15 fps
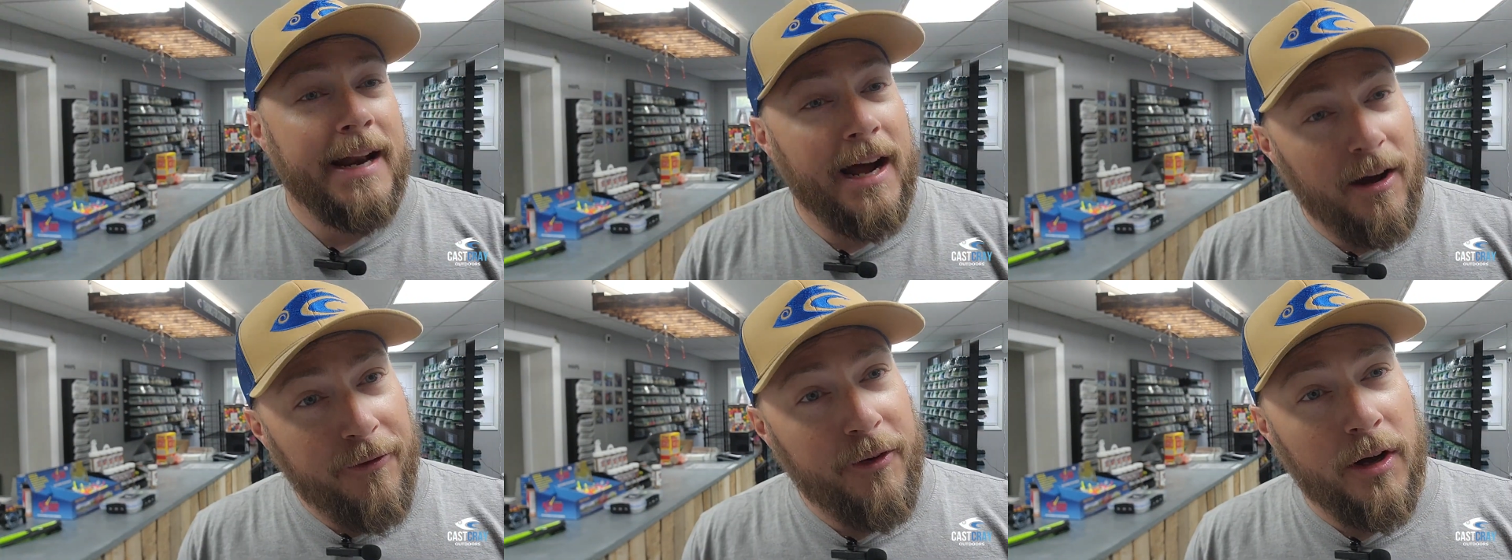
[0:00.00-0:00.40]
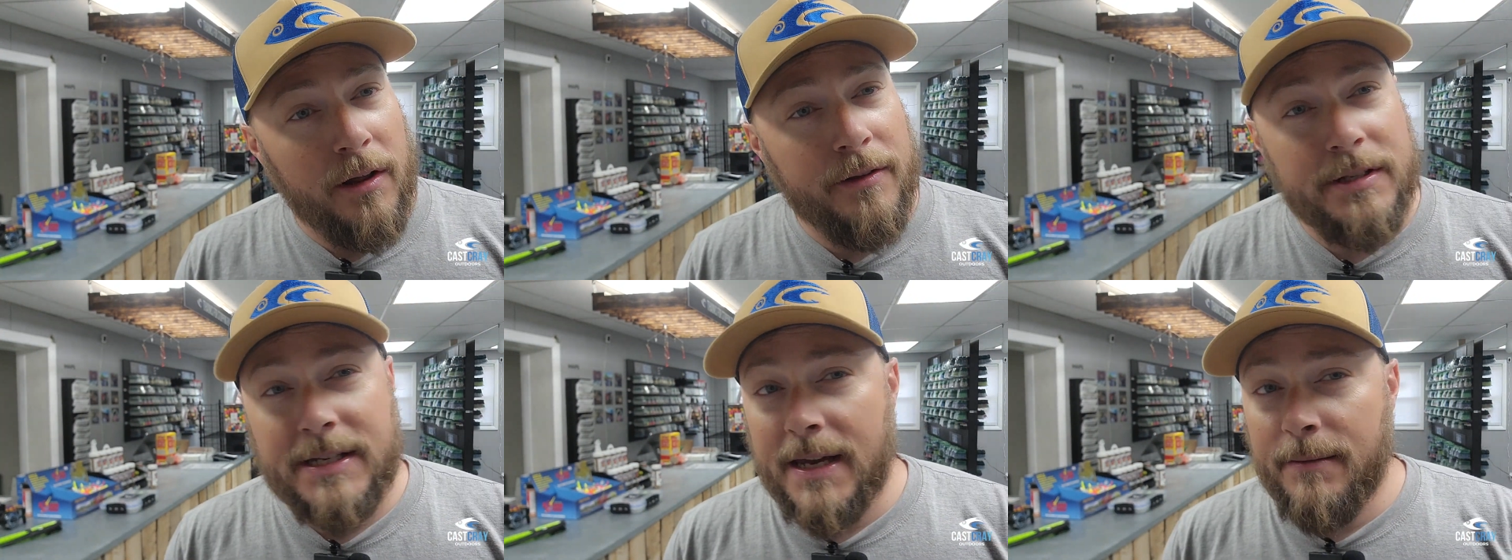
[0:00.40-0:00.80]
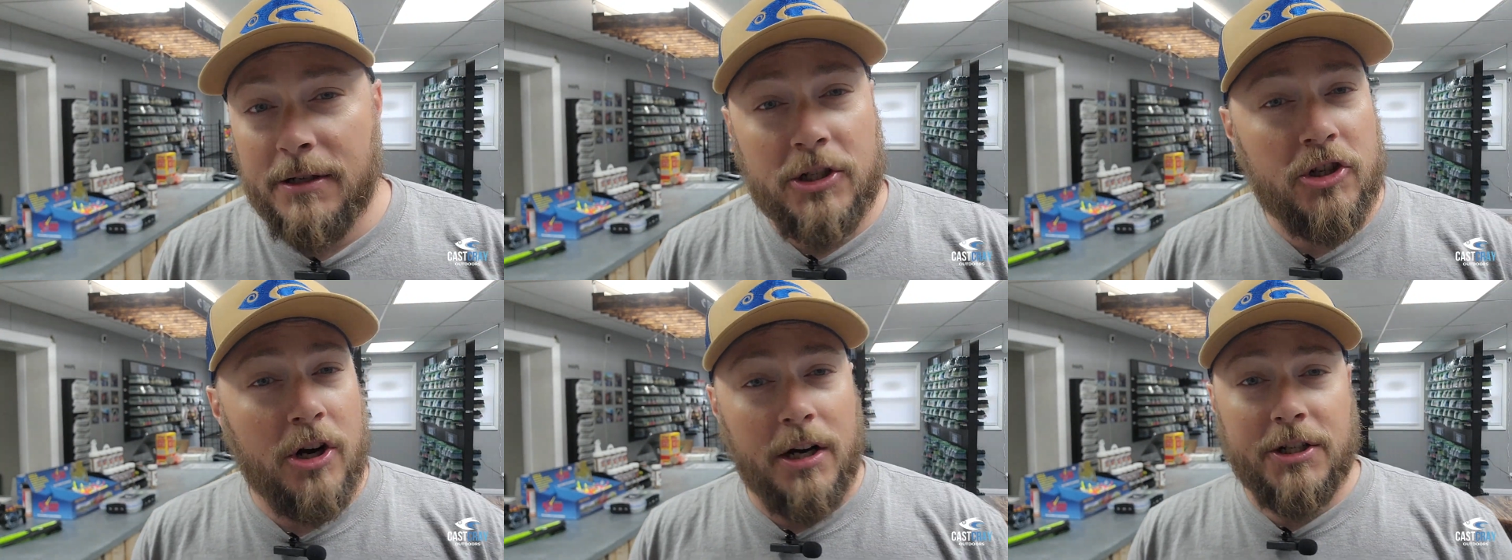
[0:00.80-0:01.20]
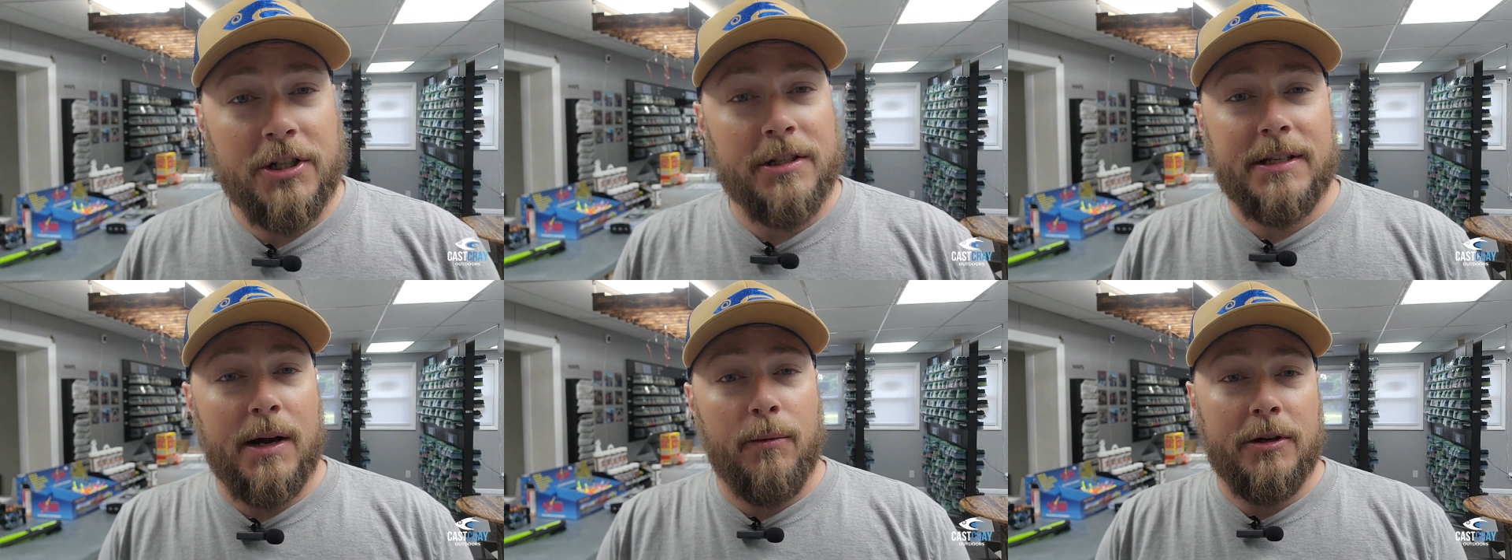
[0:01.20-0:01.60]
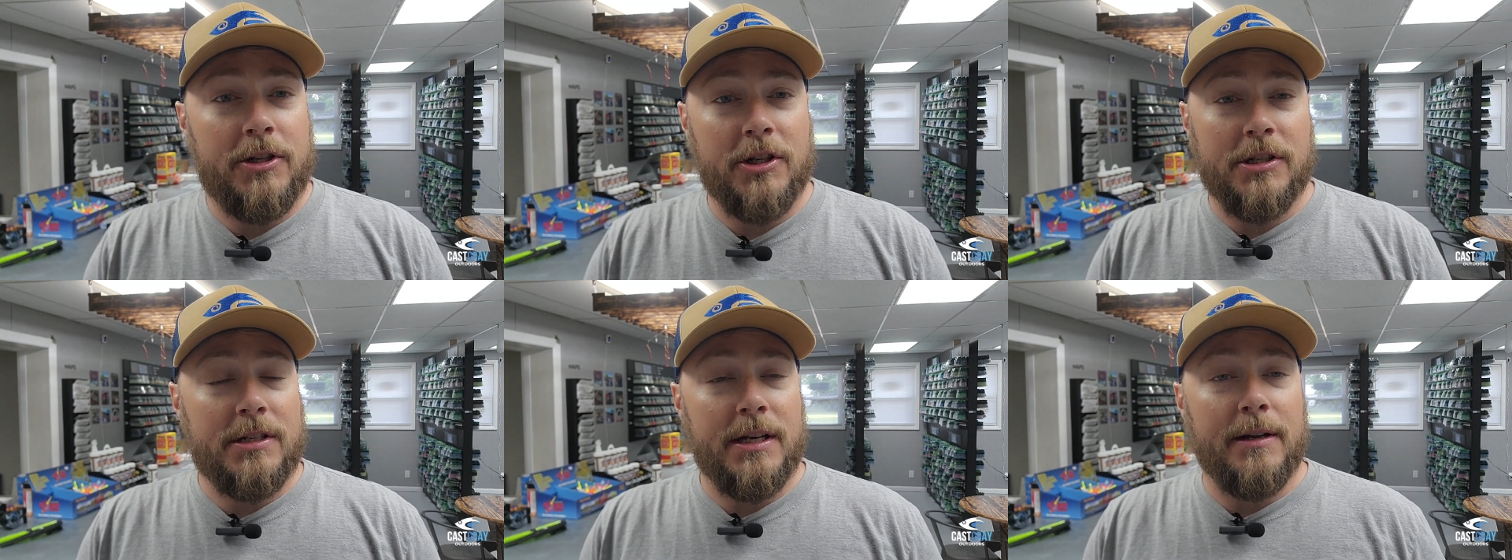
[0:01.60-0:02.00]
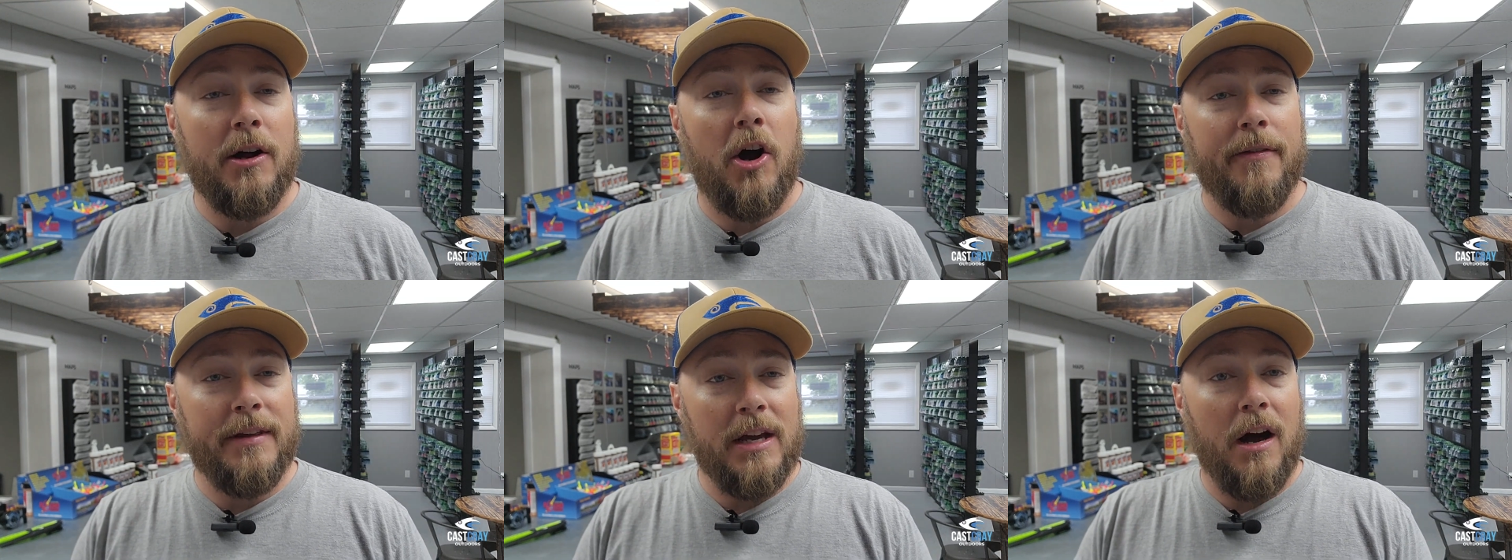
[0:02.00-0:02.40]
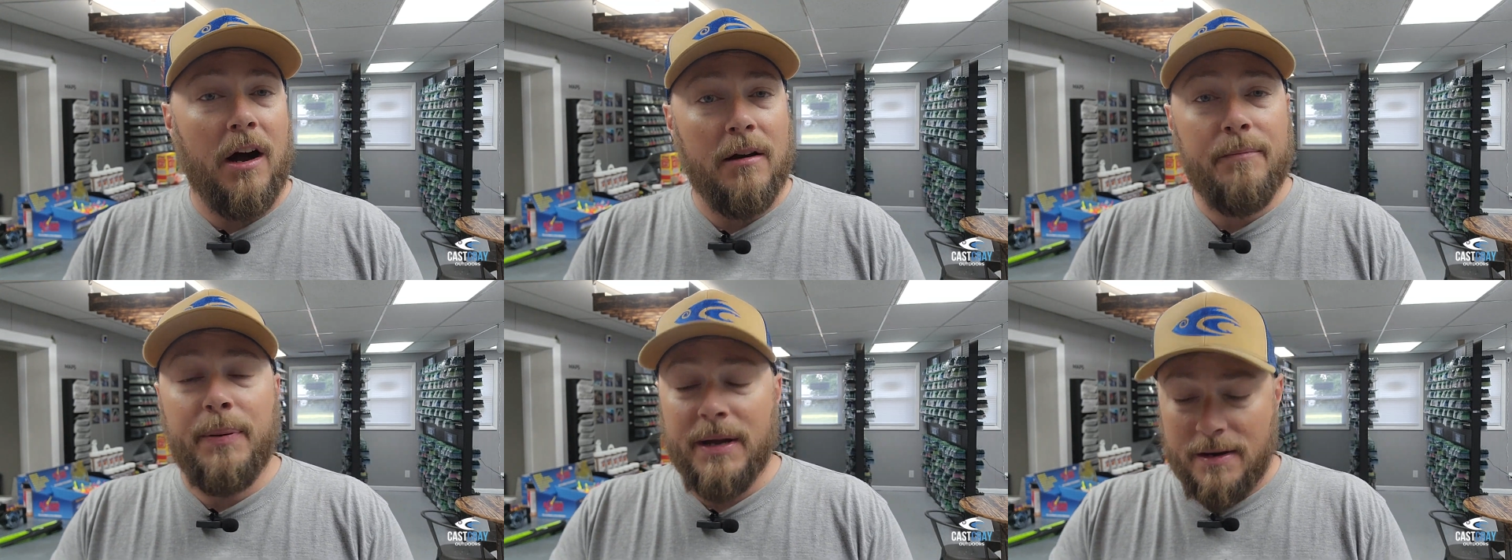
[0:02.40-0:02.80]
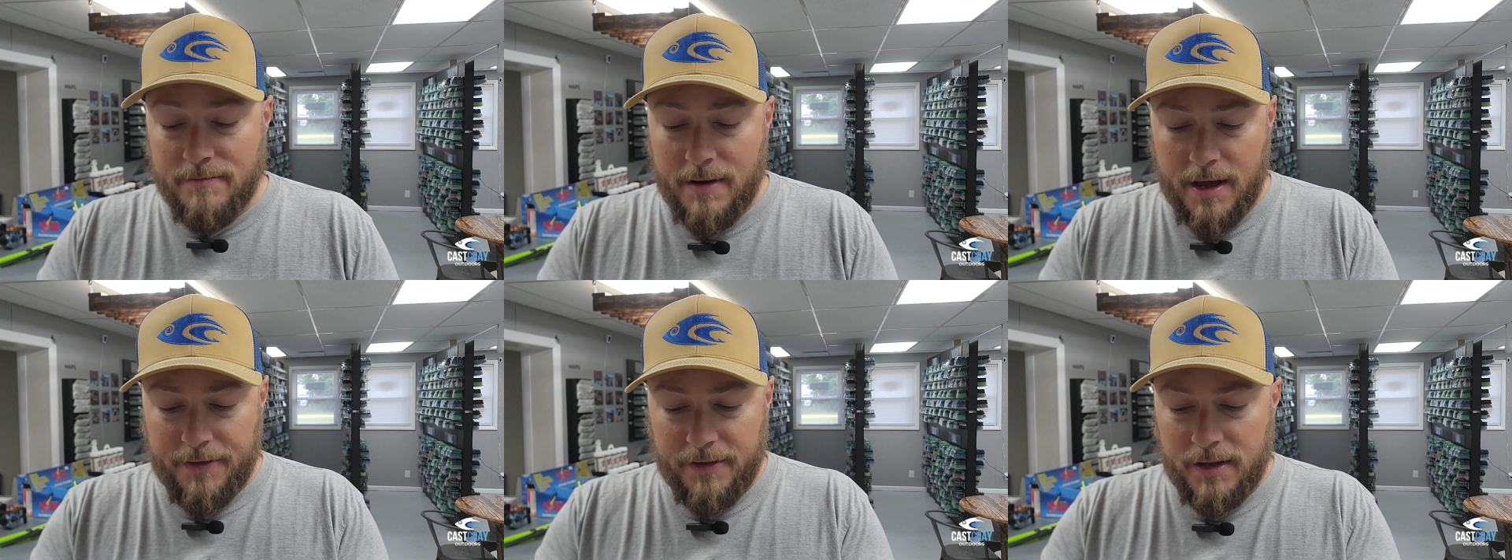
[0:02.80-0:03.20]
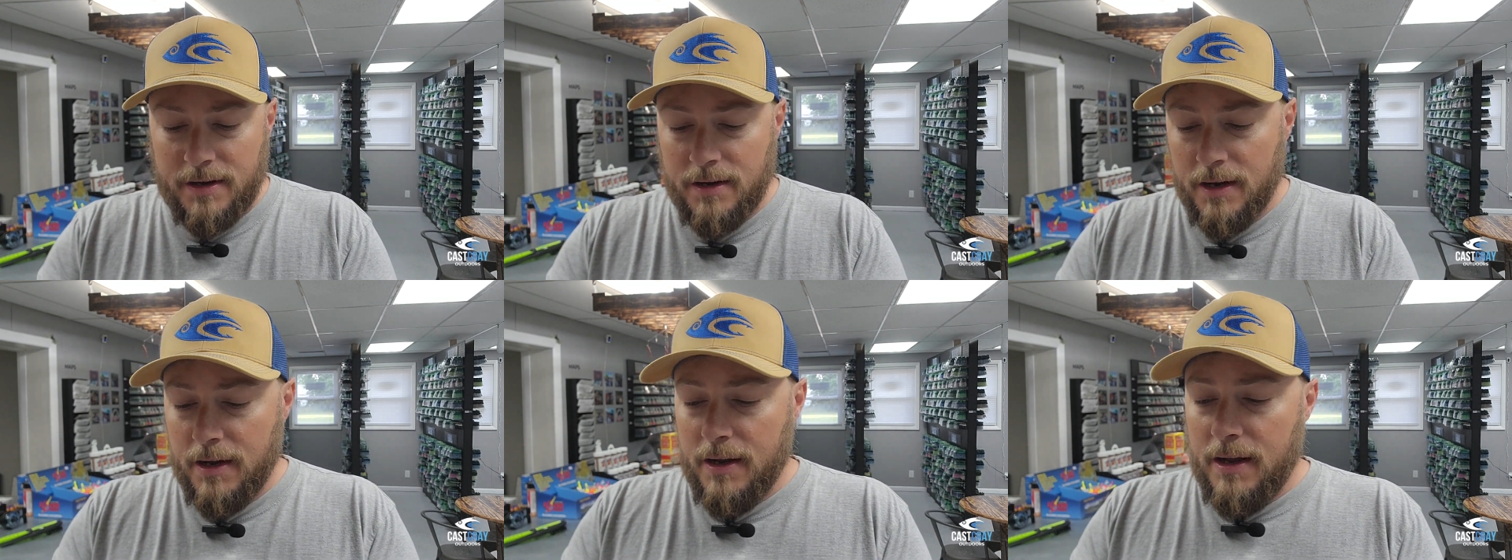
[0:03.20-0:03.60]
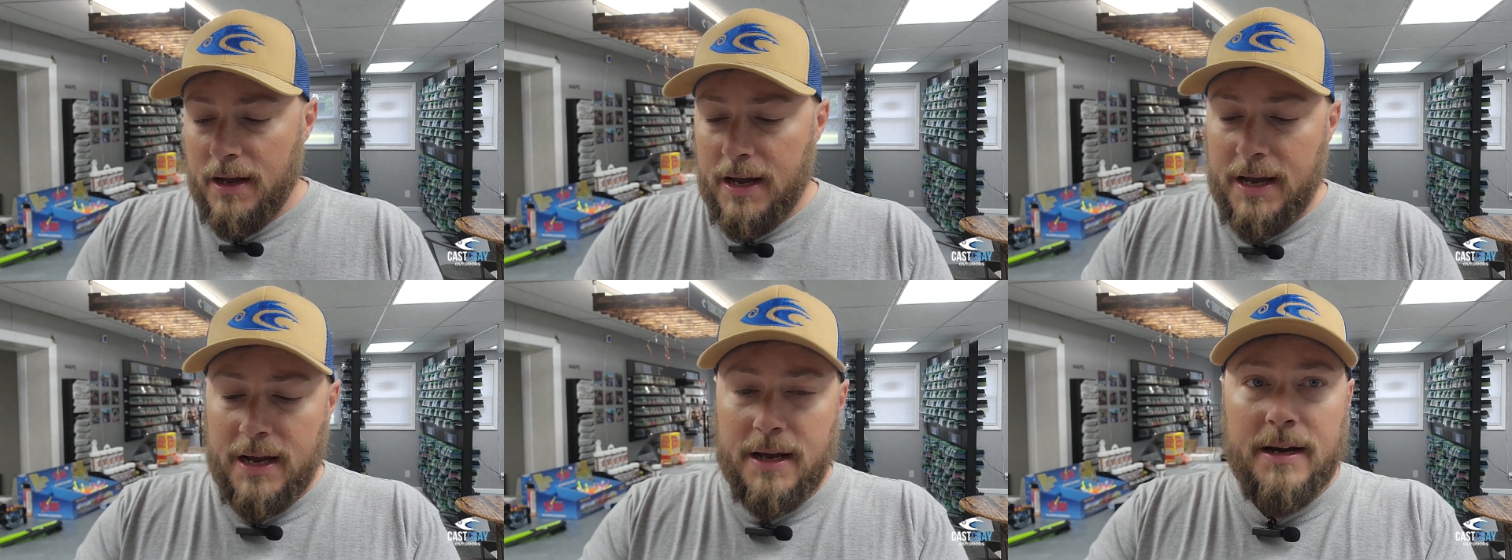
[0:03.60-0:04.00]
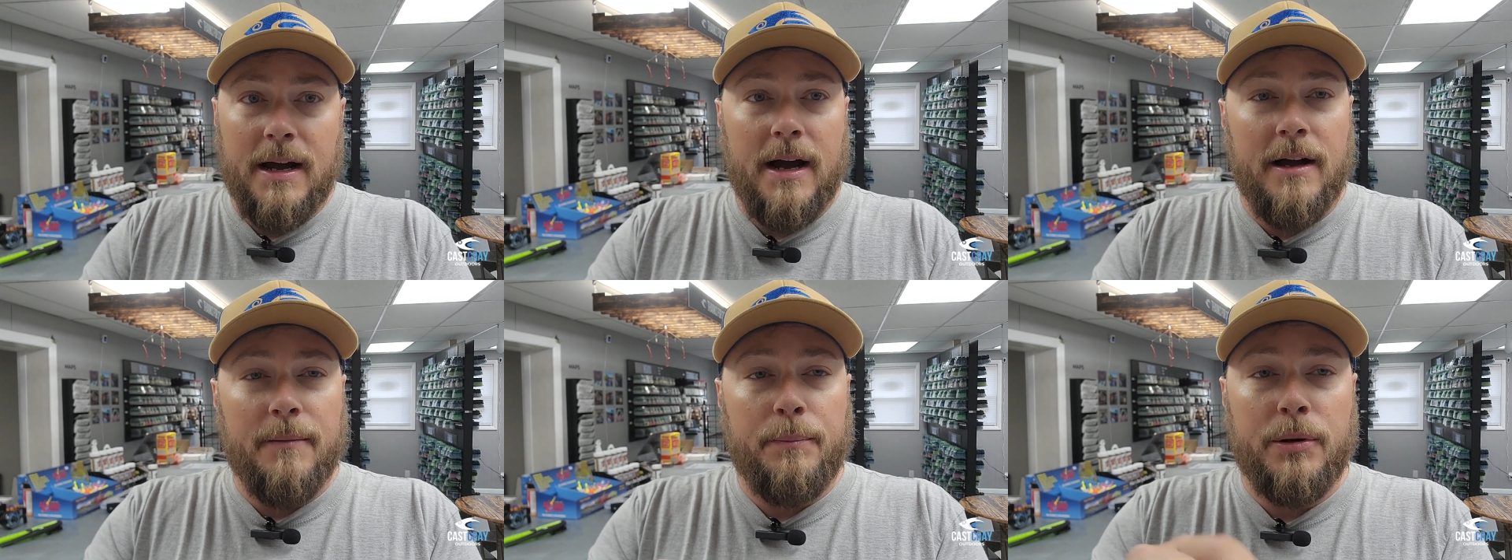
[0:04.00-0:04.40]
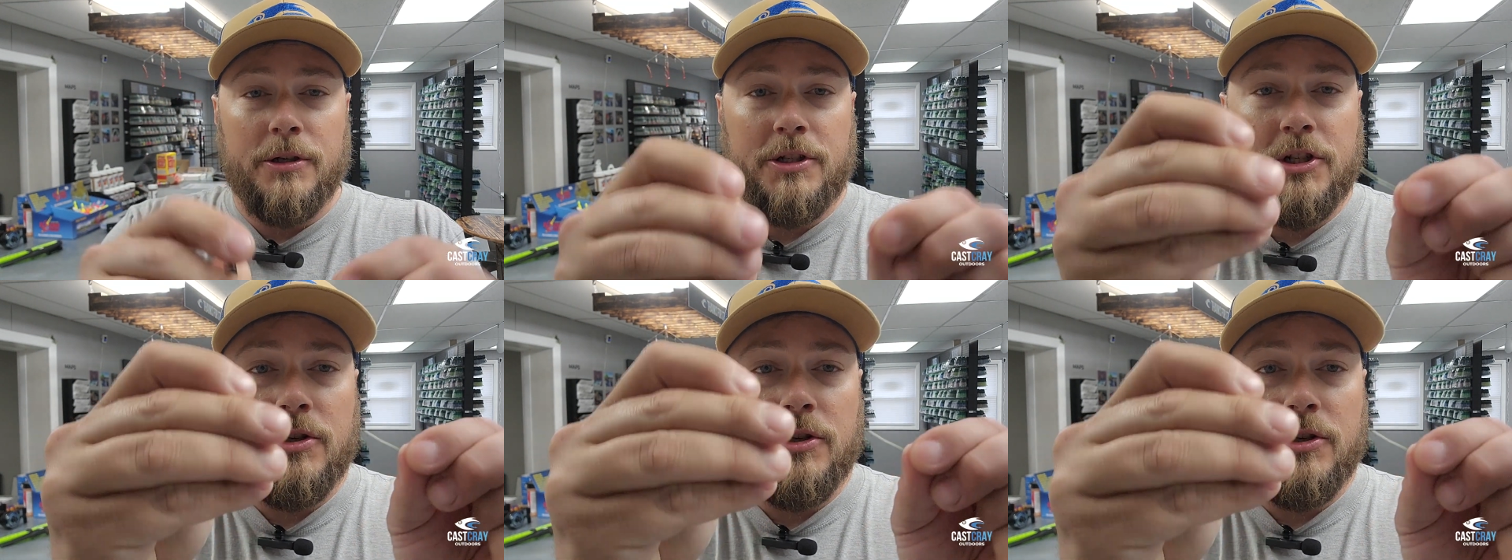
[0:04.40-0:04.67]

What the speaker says: Now follow the same instructions that we just did on the unpin method and put